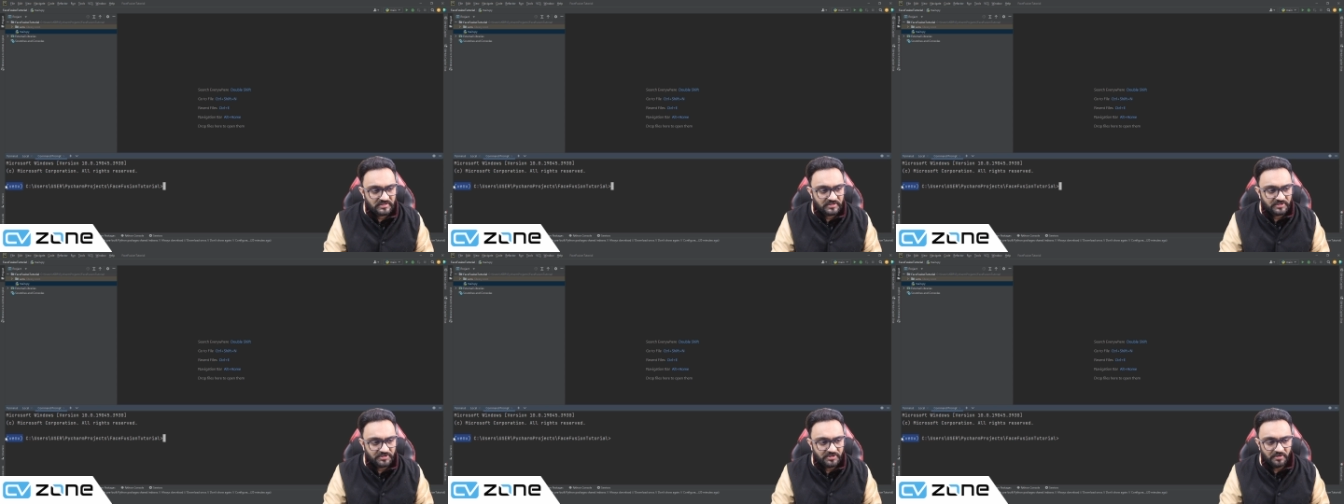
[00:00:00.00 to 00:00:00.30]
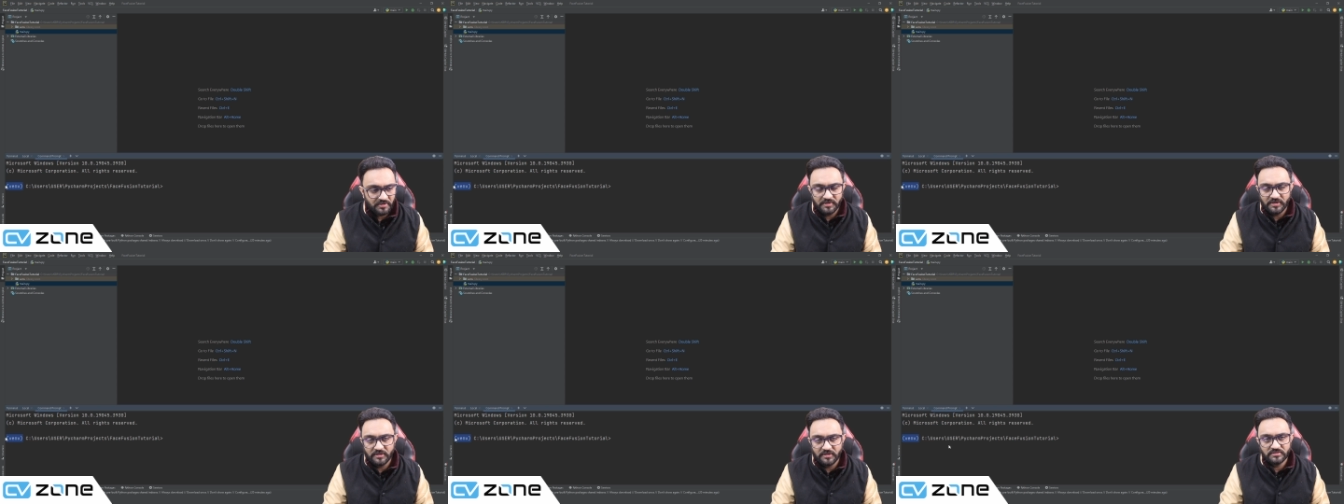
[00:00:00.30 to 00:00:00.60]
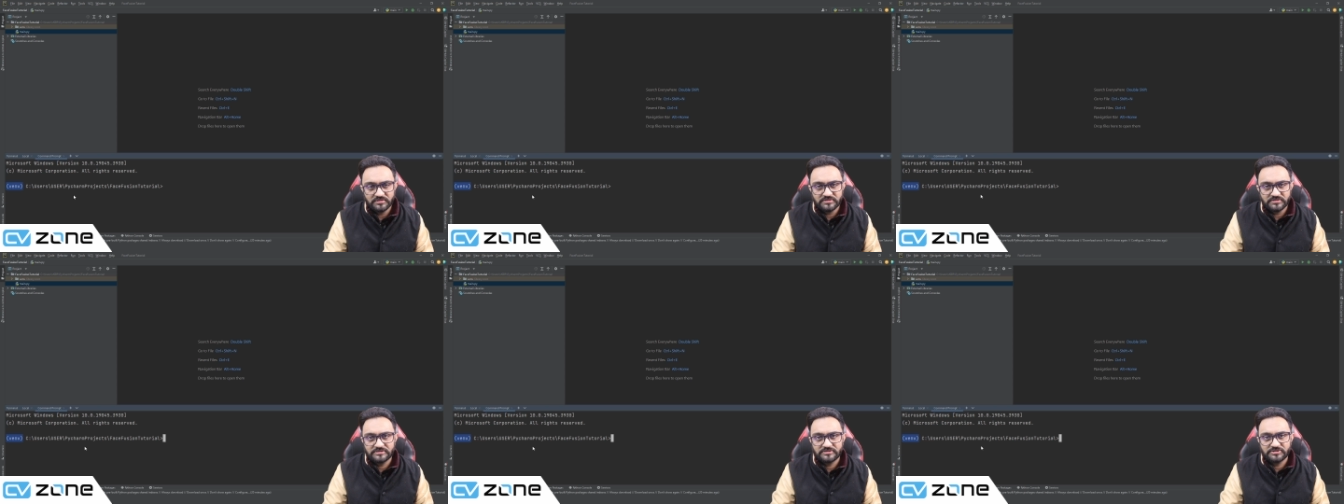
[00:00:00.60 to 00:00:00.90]

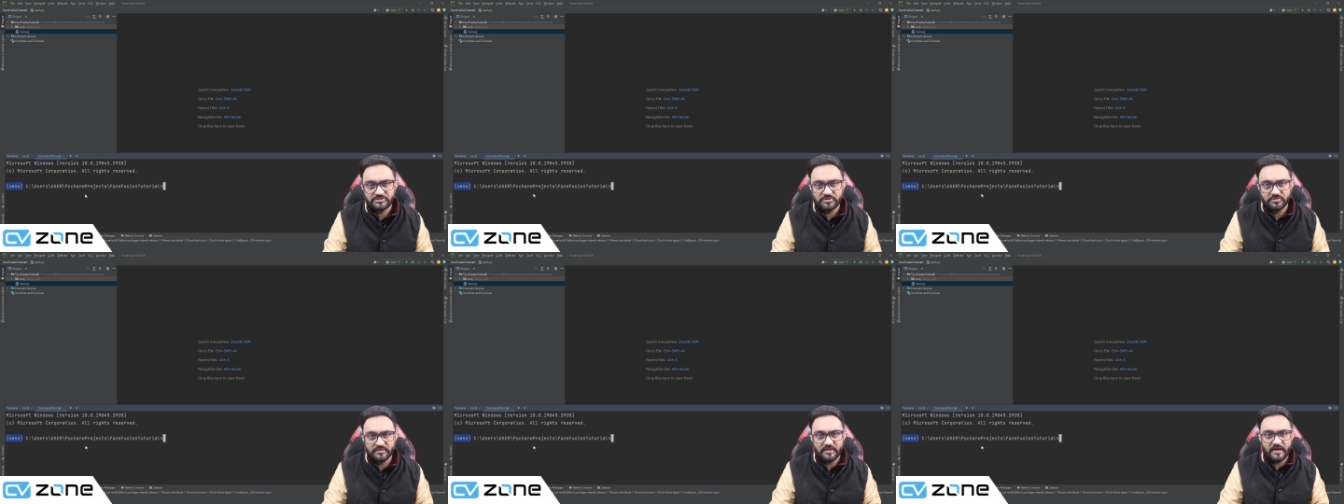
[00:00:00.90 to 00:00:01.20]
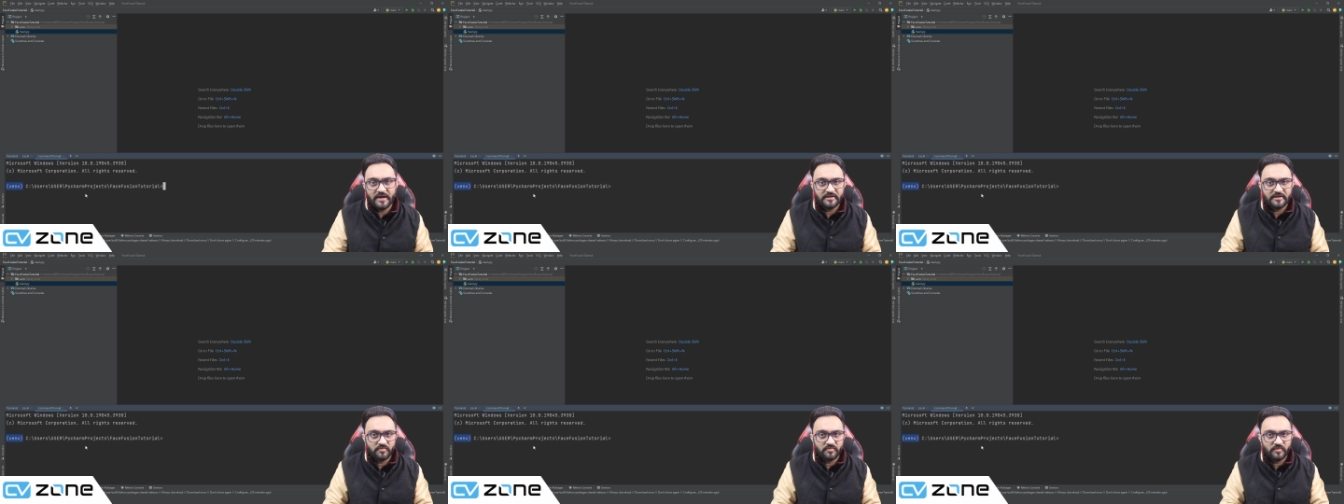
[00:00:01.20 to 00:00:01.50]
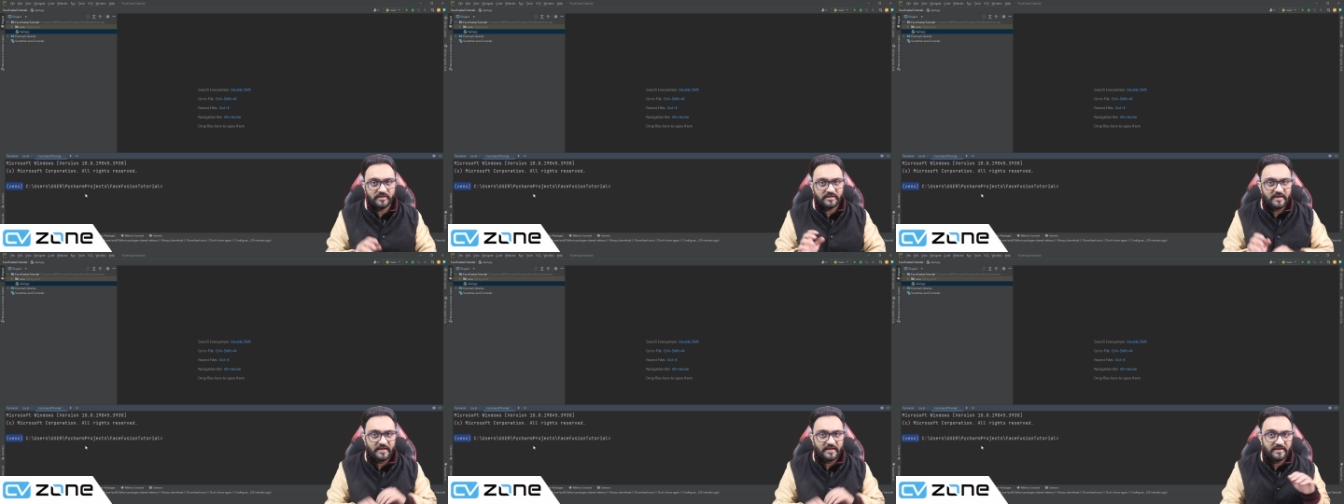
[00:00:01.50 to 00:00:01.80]
terminal so that
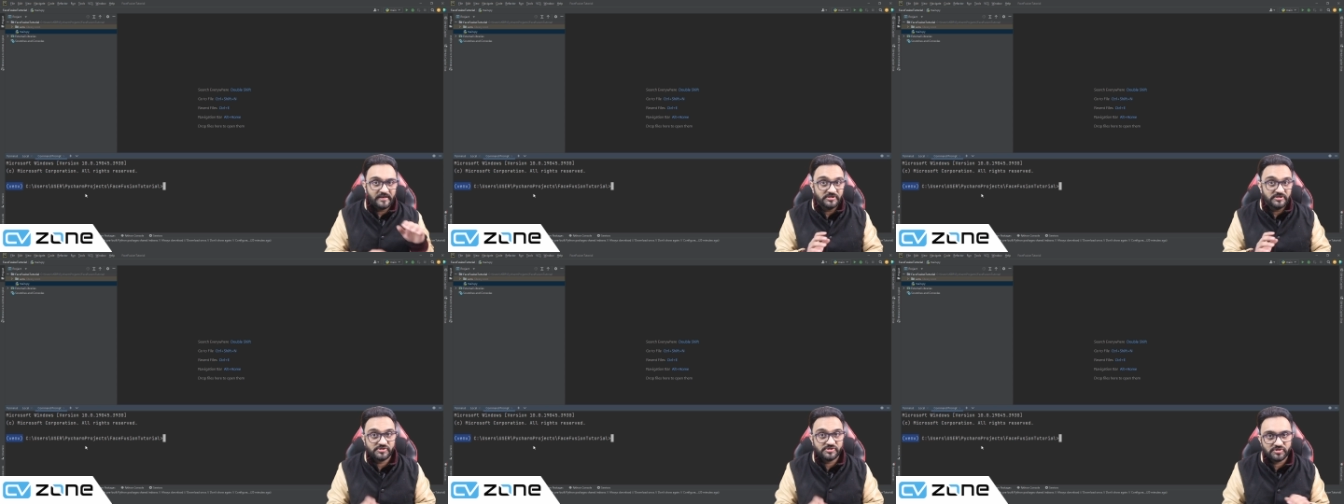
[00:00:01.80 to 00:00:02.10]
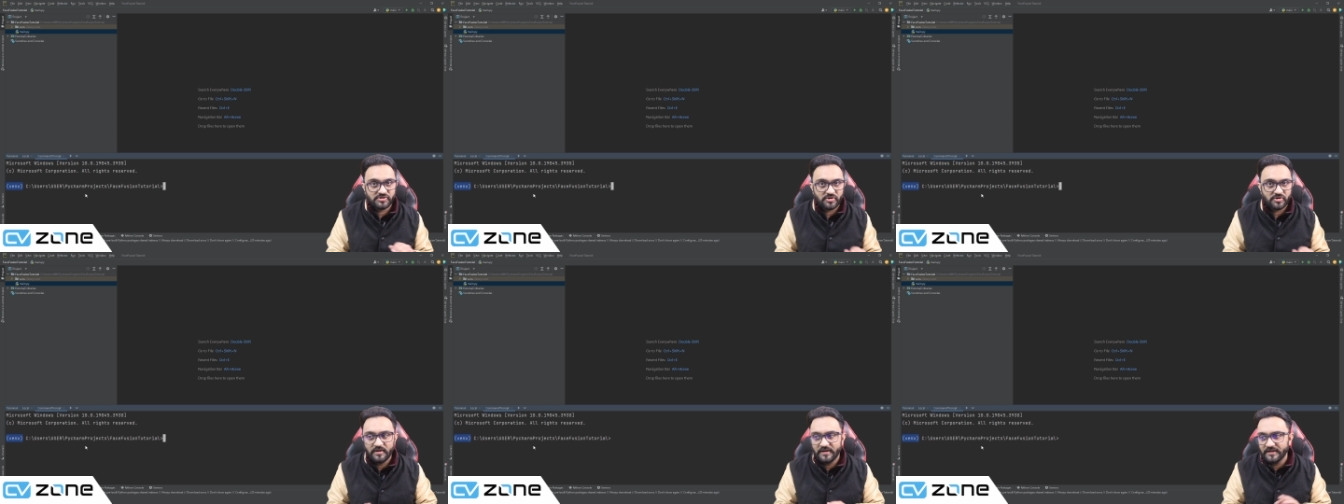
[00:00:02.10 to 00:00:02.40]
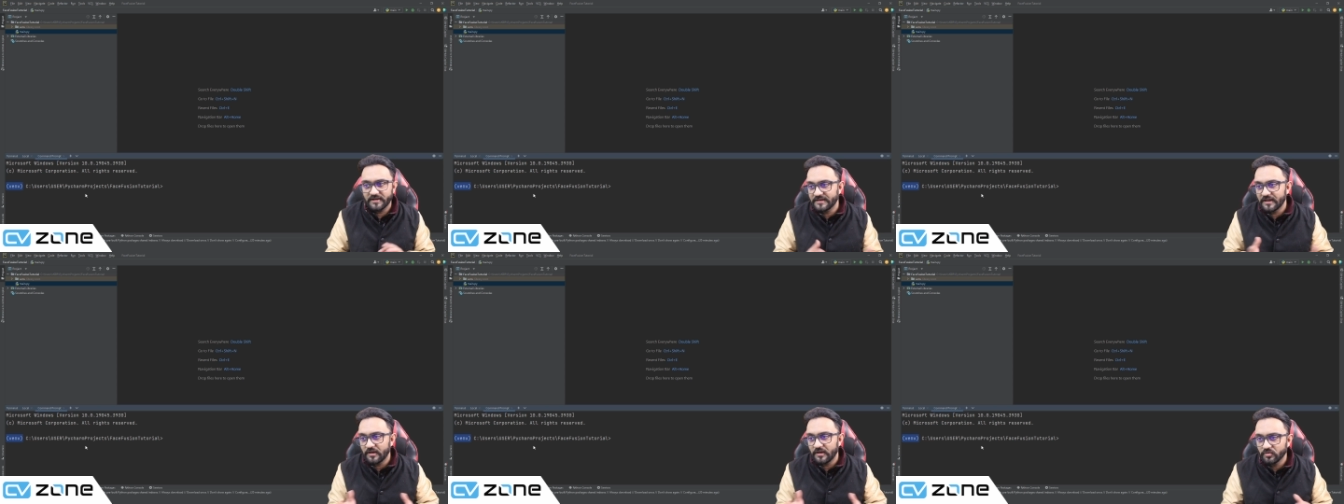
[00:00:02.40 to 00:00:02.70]
we can install
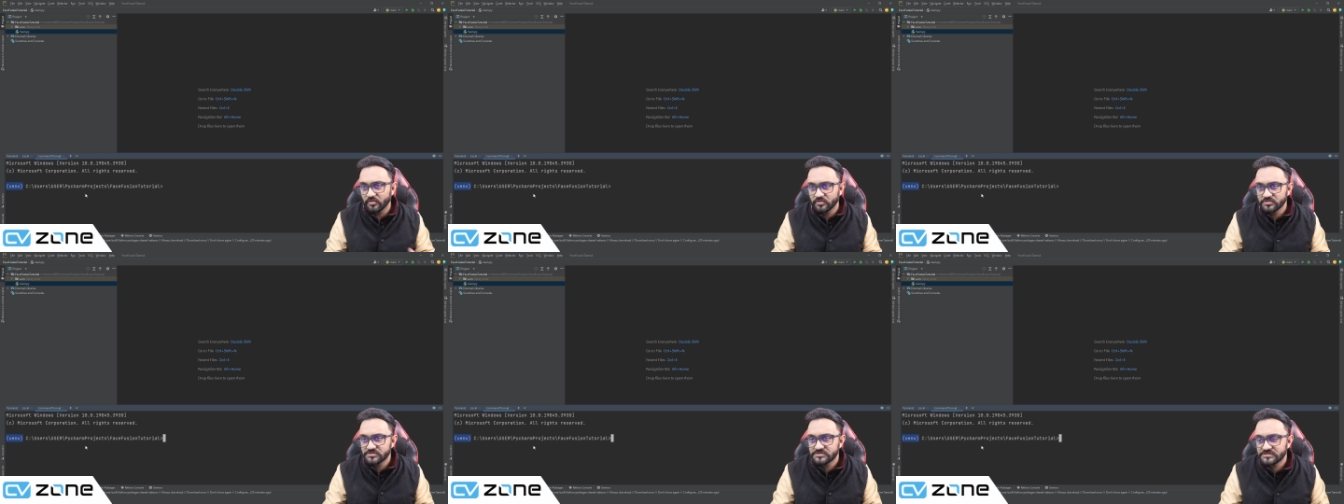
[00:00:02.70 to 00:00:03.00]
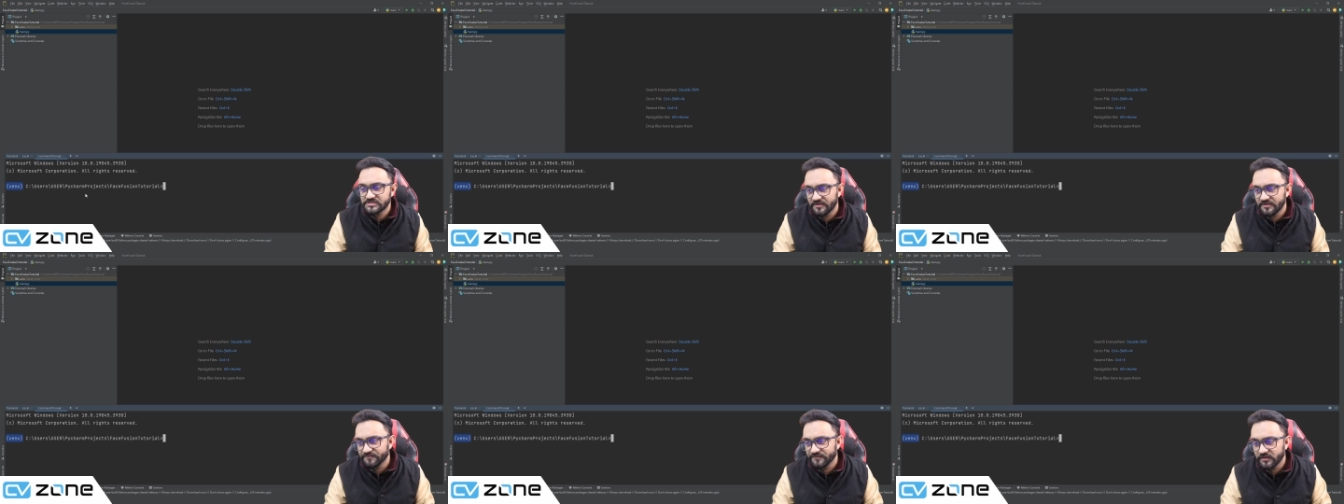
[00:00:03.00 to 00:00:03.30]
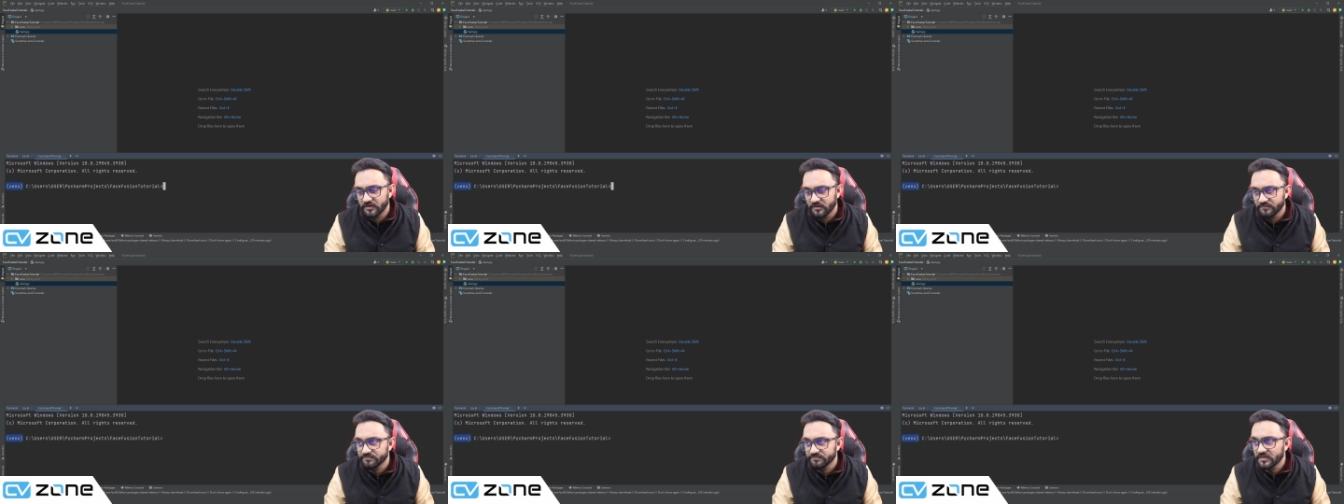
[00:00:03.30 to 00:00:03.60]
and download stuff here.